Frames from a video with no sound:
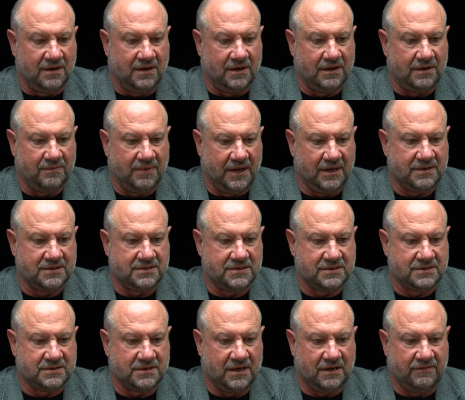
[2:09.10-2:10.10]
on the
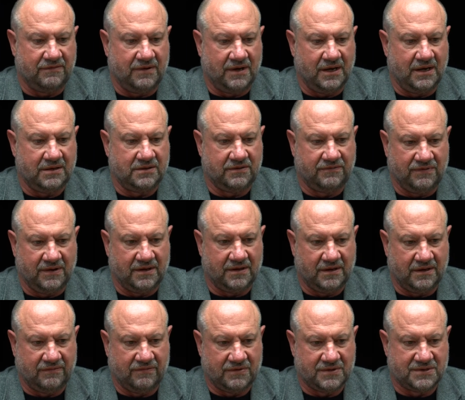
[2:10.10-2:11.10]
basis of a
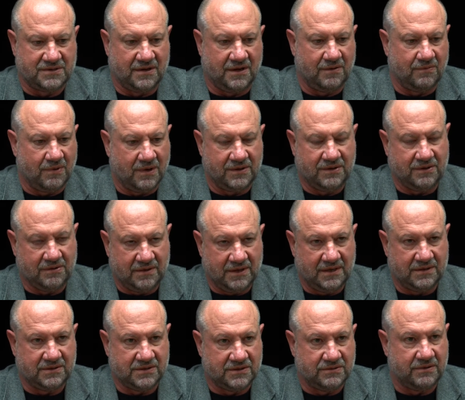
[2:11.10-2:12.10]
definitive result whether you
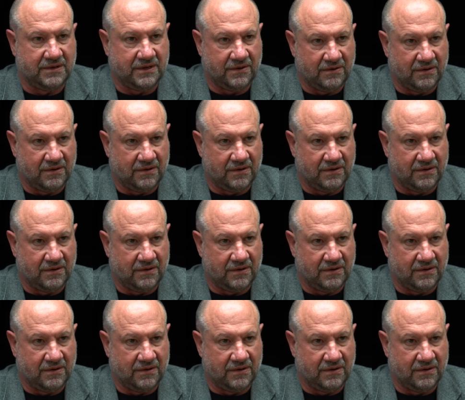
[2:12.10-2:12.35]
need to treat or